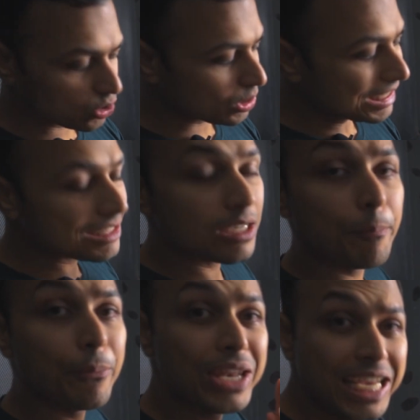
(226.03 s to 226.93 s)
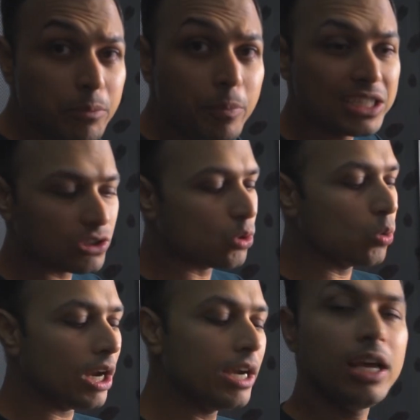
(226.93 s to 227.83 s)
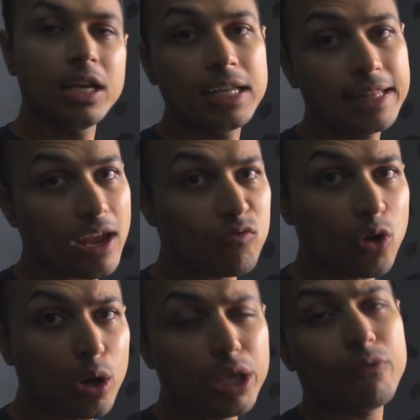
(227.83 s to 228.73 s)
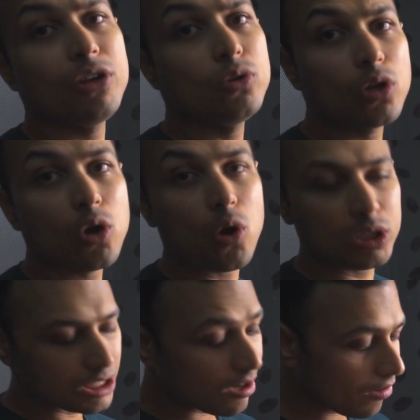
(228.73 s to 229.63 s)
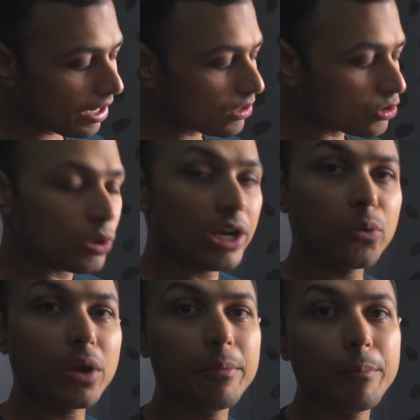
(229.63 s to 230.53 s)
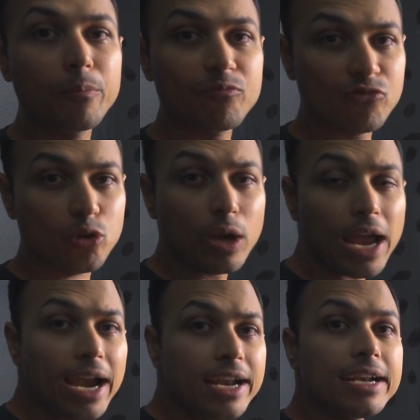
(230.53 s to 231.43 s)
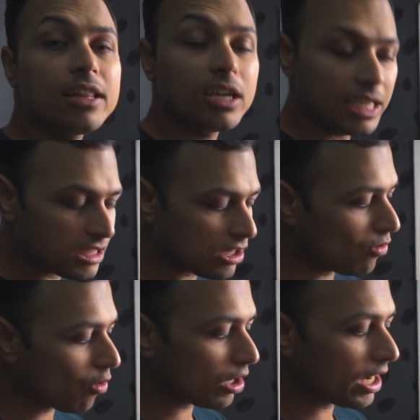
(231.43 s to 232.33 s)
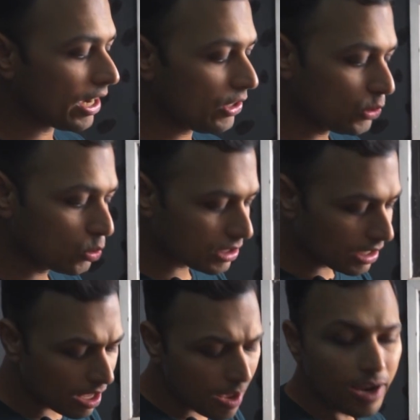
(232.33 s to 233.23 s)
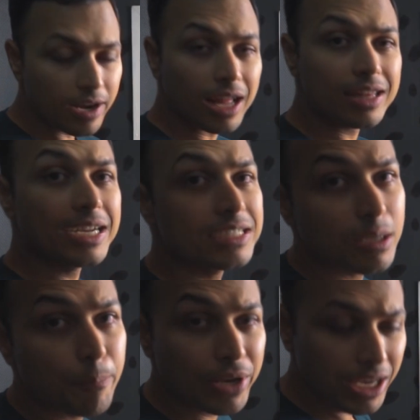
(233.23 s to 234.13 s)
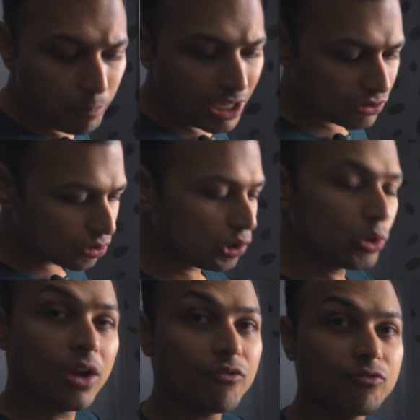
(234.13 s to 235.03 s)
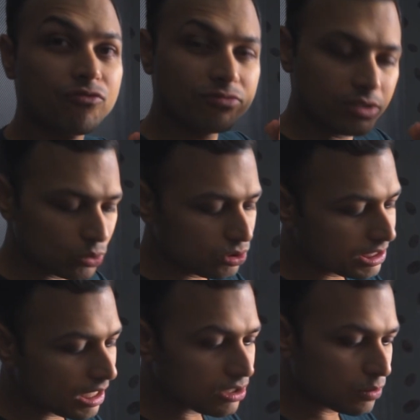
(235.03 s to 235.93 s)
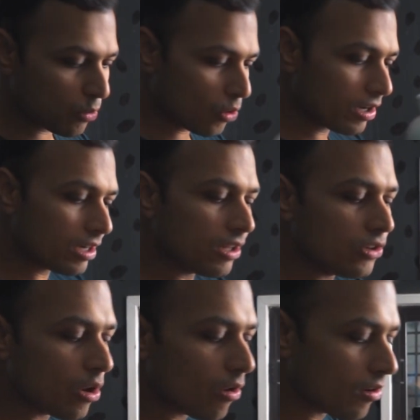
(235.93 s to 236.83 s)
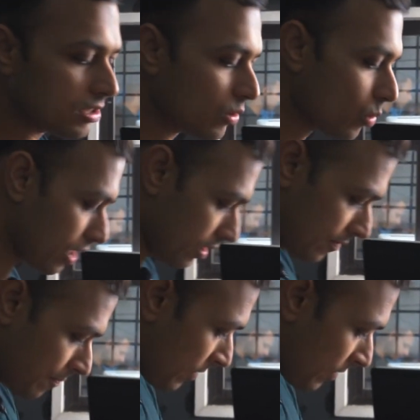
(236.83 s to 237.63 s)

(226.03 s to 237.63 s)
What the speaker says: So this is a pre-mixed coolant. They have not given you the concentrate so that you can add it in a distilled water and use it. Rather, it's a pre-mix, so you have to just pour it in your reservoir.